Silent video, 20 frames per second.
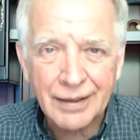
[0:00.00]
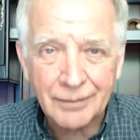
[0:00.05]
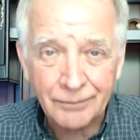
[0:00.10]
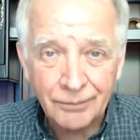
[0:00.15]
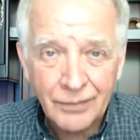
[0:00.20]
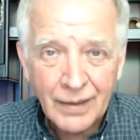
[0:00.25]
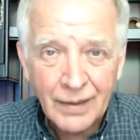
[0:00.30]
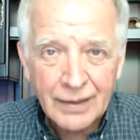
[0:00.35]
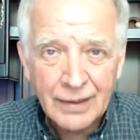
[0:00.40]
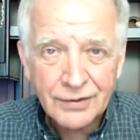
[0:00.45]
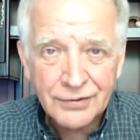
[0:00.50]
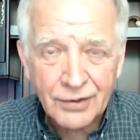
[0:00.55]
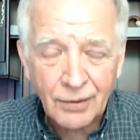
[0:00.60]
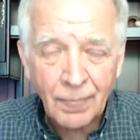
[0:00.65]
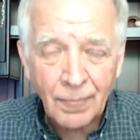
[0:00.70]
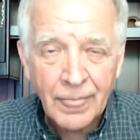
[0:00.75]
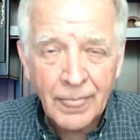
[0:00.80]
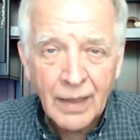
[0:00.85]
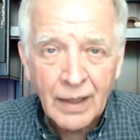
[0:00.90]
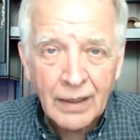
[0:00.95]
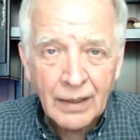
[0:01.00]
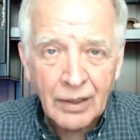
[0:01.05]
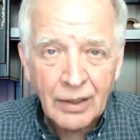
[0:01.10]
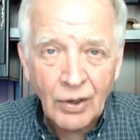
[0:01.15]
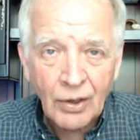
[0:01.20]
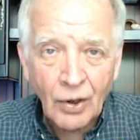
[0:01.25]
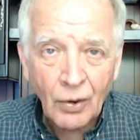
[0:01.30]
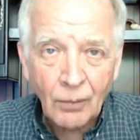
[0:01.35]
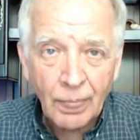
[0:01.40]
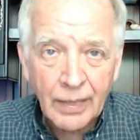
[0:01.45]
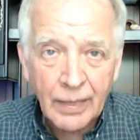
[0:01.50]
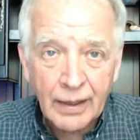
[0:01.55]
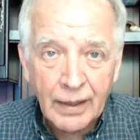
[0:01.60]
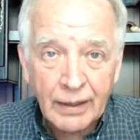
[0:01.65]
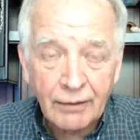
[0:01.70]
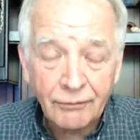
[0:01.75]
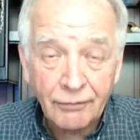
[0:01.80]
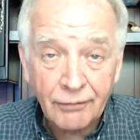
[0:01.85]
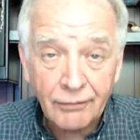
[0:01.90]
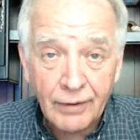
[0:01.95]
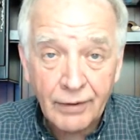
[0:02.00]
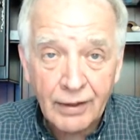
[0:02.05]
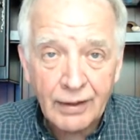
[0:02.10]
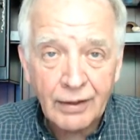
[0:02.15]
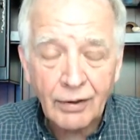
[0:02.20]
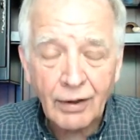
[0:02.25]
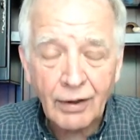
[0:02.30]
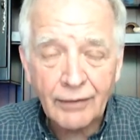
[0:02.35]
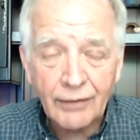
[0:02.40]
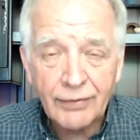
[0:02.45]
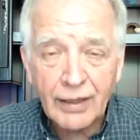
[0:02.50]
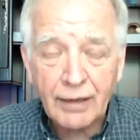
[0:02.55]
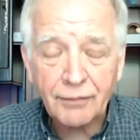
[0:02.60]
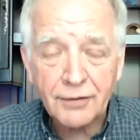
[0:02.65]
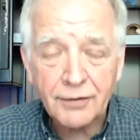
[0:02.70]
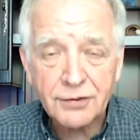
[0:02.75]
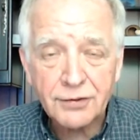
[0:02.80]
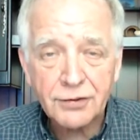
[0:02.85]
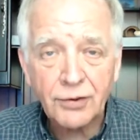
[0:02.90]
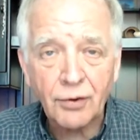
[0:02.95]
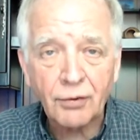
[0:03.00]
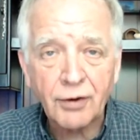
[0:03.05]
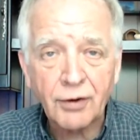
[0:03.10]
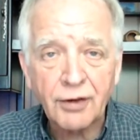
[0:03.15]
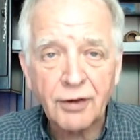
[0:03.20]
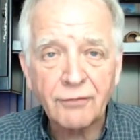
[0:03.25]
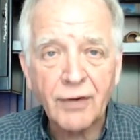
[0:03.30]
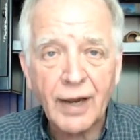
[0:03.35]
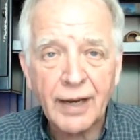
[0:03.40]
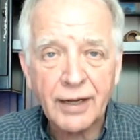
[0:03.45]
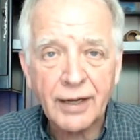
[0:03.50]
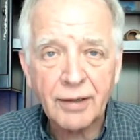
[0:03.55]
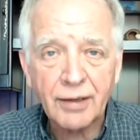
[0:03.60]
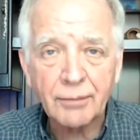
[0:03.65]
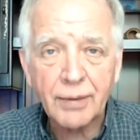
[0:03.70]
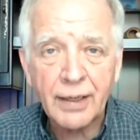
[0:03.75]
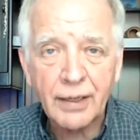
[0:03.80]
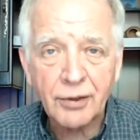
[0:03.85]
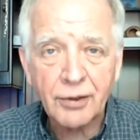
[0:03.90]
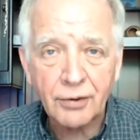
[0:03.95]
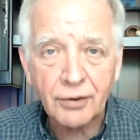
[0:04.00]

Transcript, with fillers: So you know if you know I think of the story of Heidi Baker.